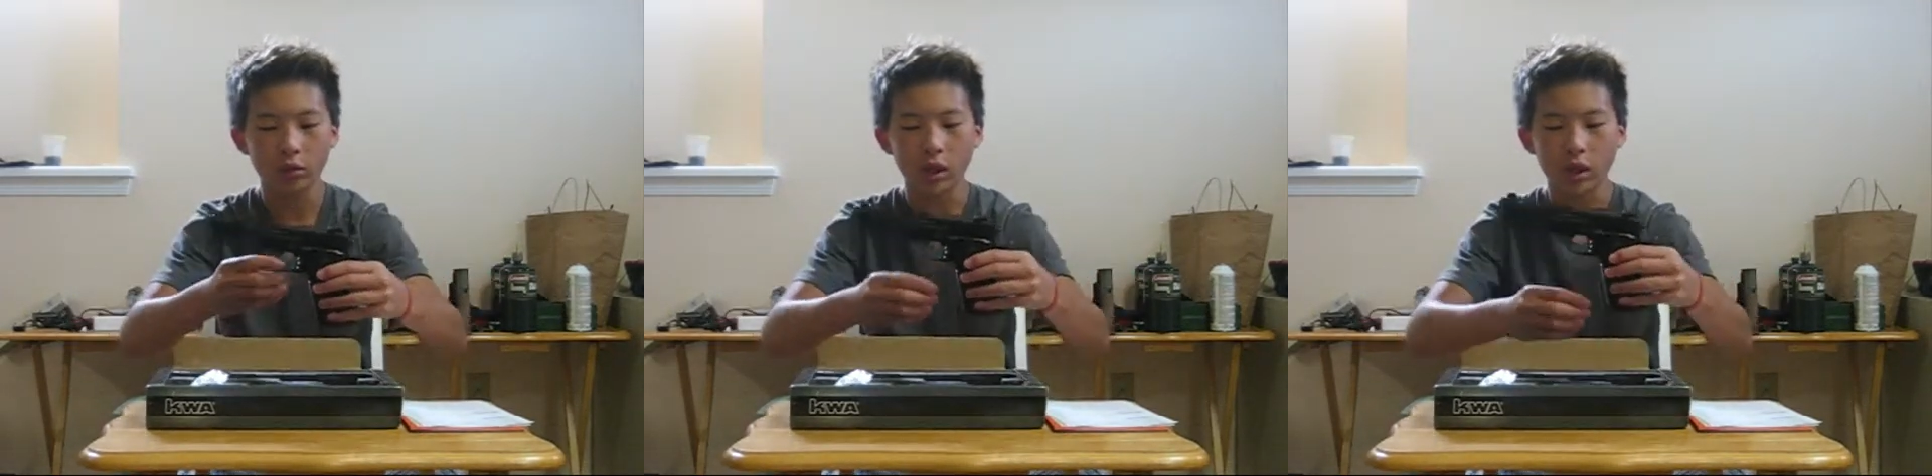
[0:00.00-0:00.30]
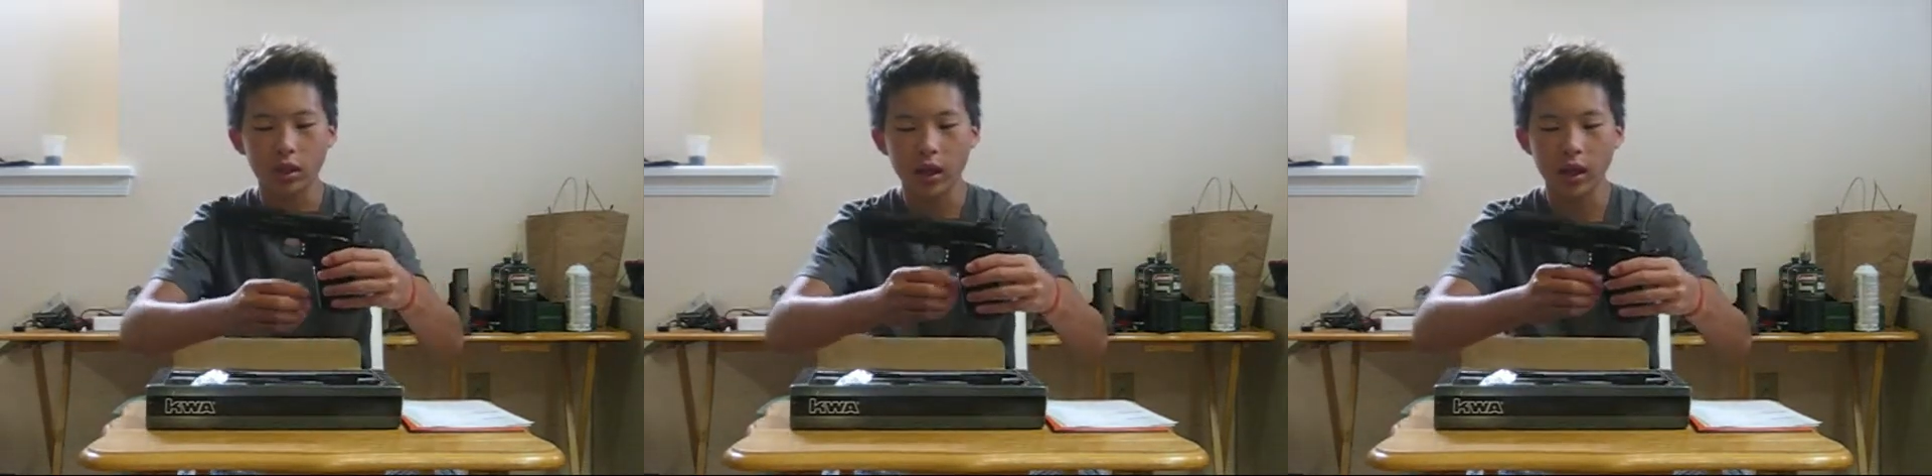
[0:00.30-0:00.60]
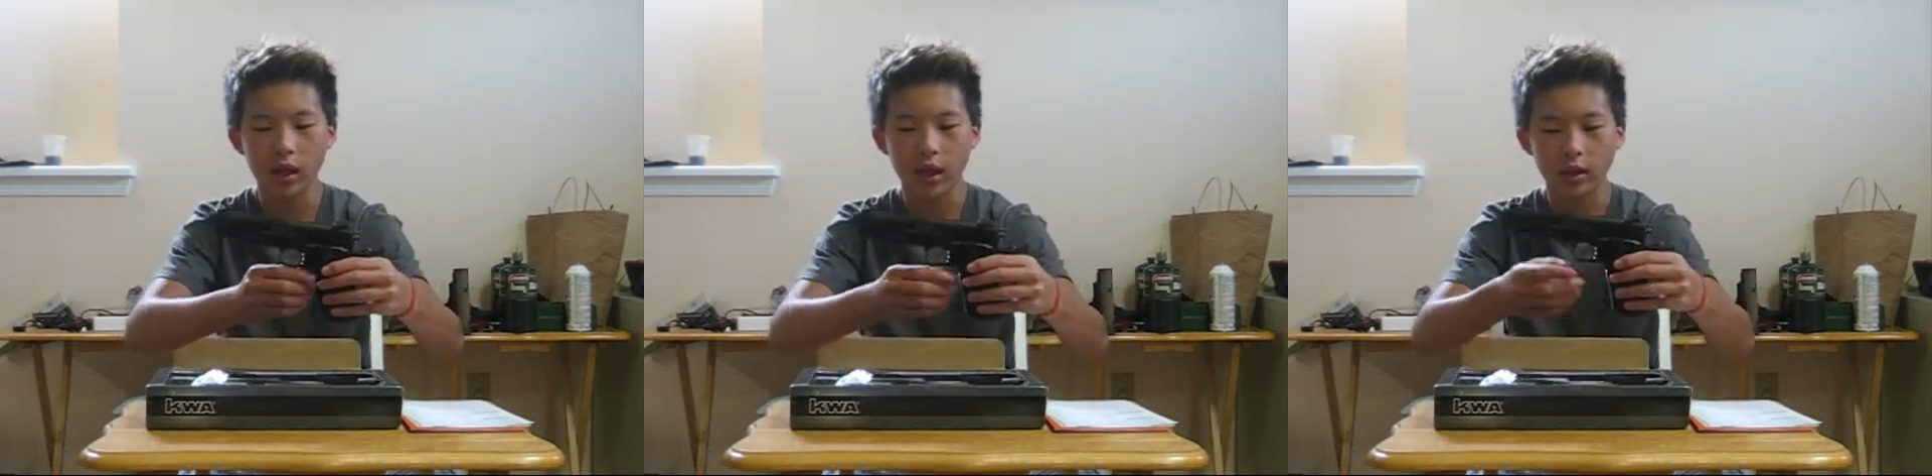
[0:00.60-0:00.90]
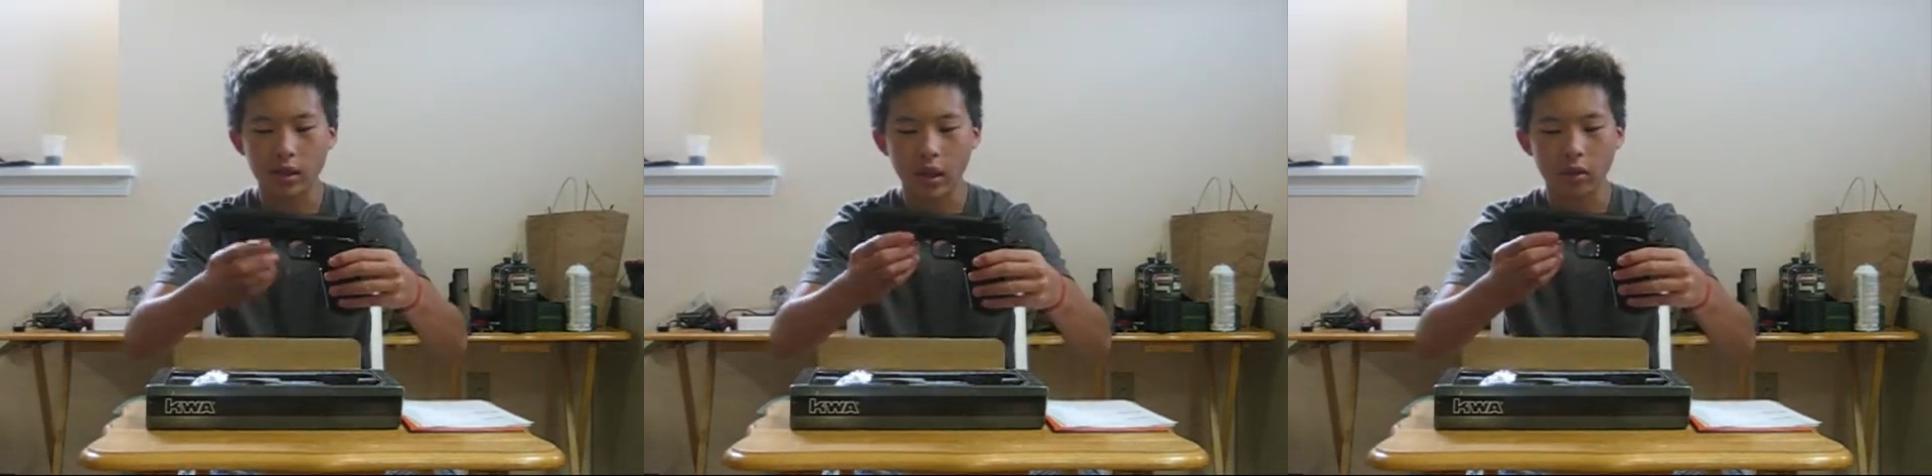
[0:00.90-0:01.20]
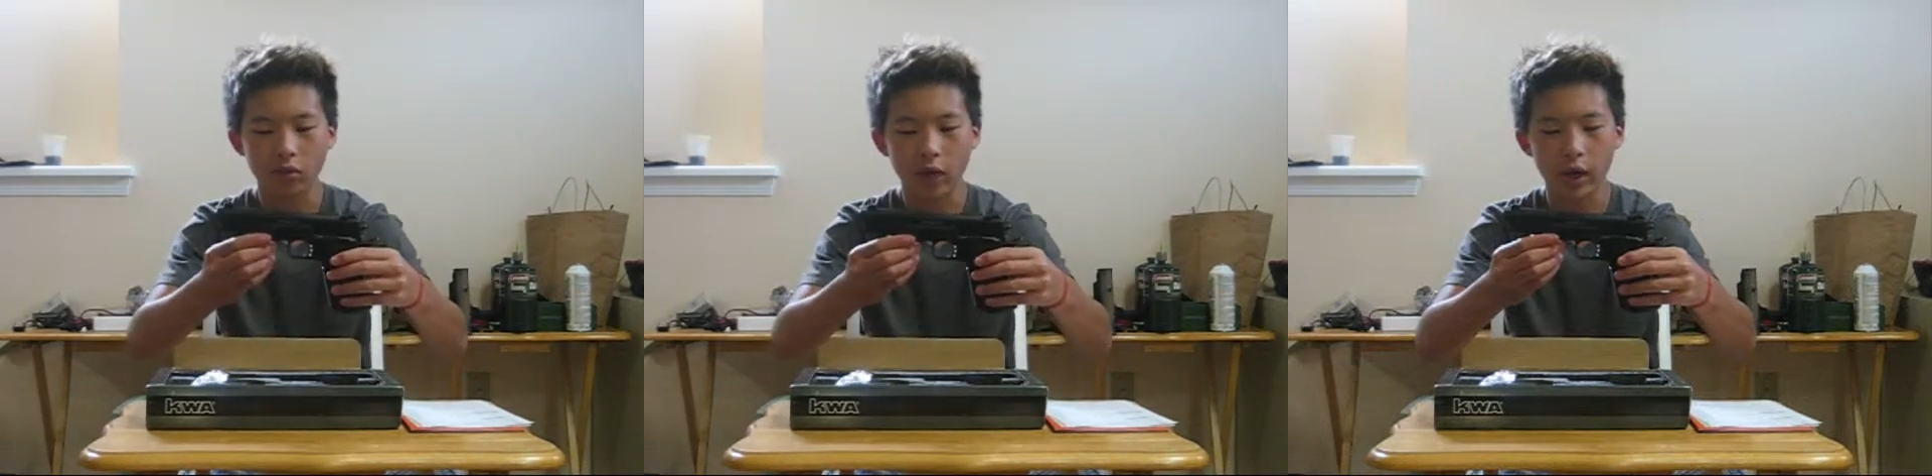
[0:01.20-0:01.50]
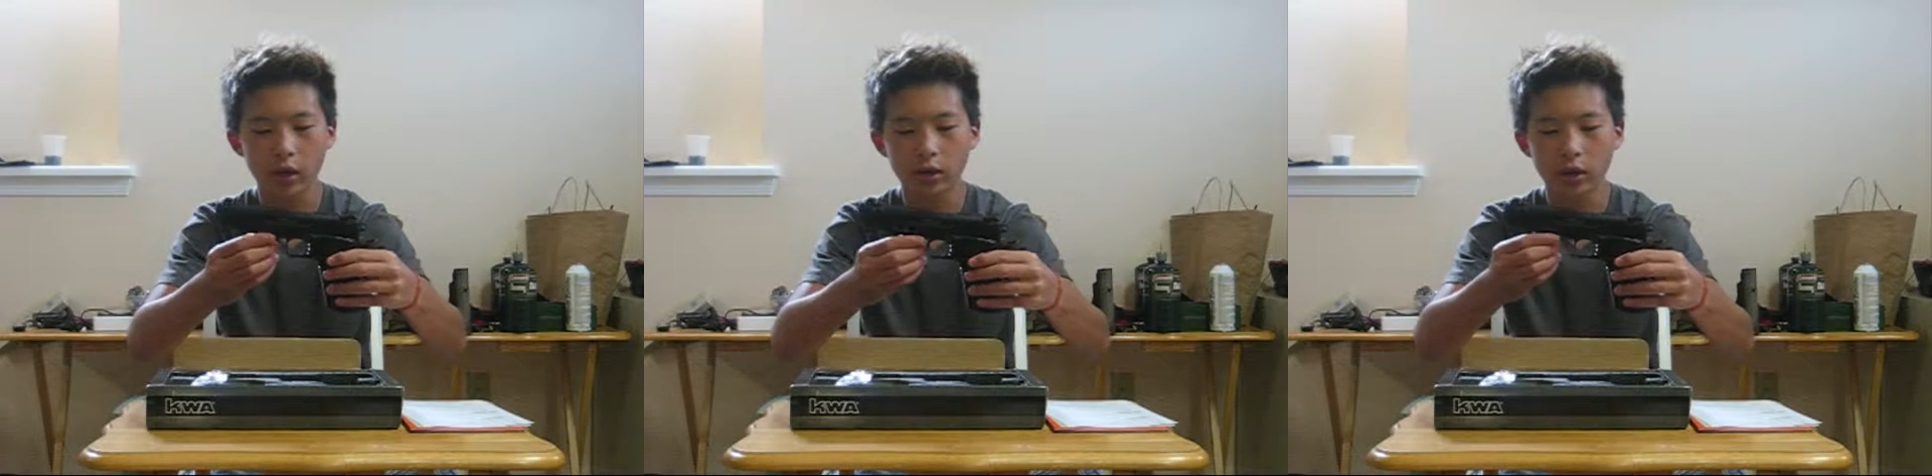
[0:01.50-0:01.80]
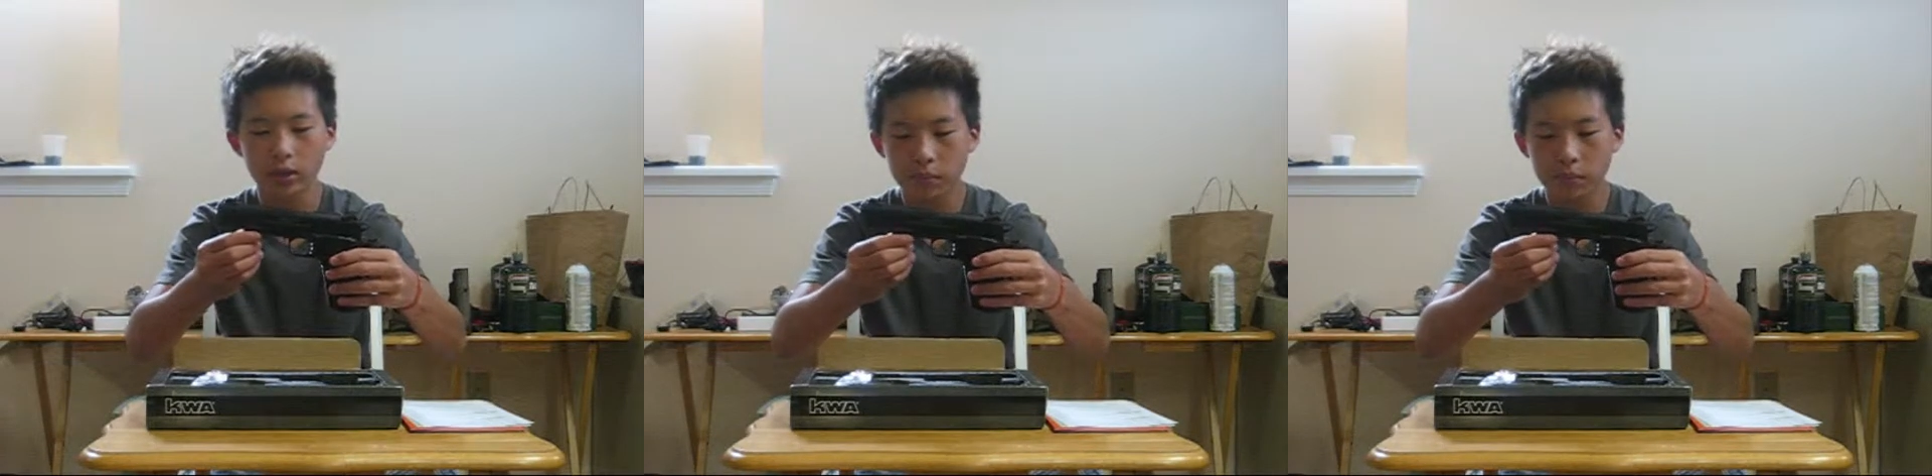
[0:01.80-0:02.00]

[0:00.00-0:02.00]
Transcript: meaning that it has a railed